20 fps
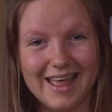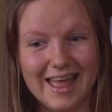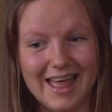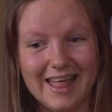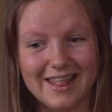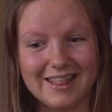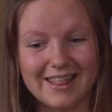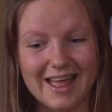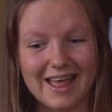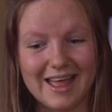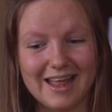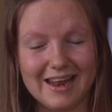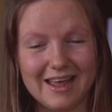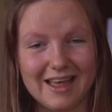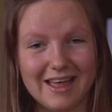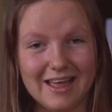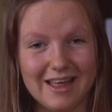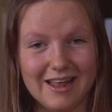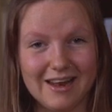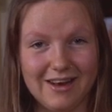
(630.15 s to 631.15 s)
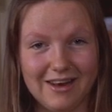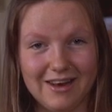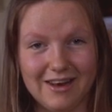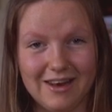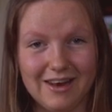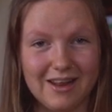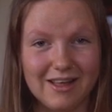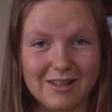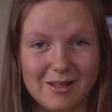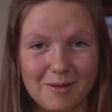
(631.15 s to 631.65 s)
and then
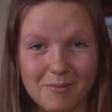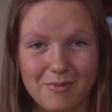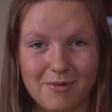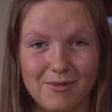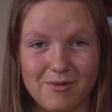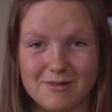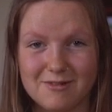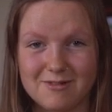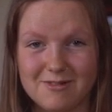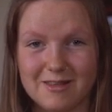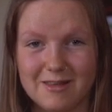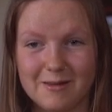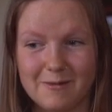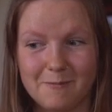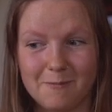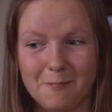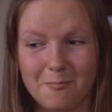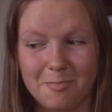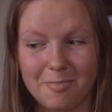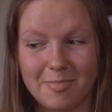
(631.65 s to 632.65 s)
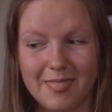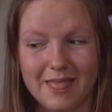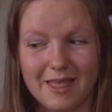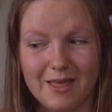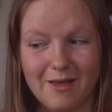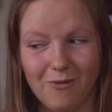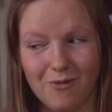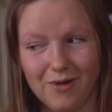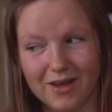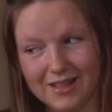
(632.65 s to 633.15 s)
another person
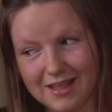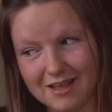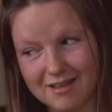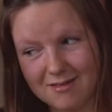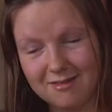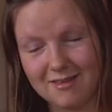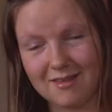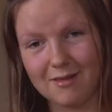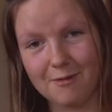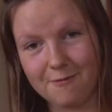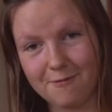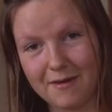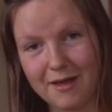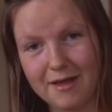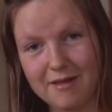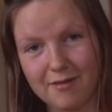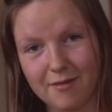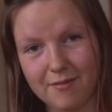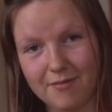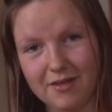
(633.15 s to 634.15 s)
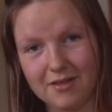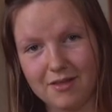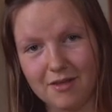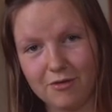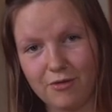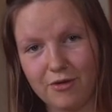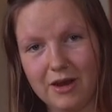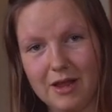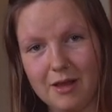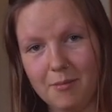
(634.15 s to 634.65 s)
who I didn't see the face of in
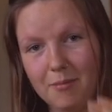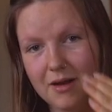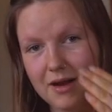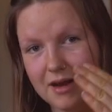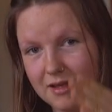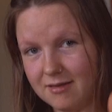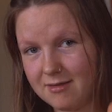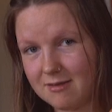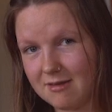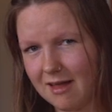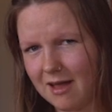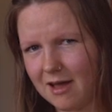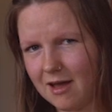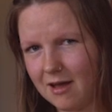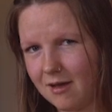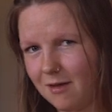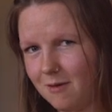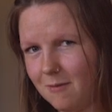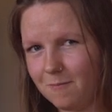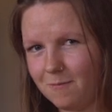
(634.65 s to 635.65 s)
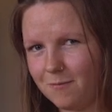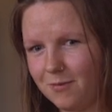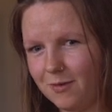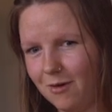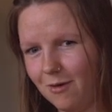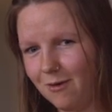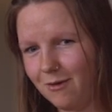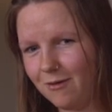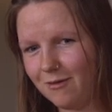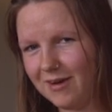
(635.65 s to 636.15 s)
the dream, Lisa
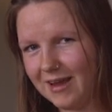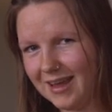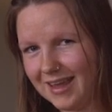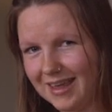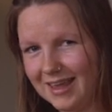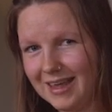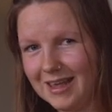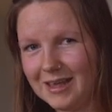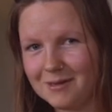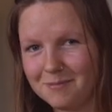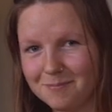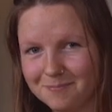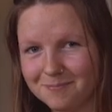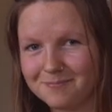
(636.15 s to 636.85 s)
or Ricky.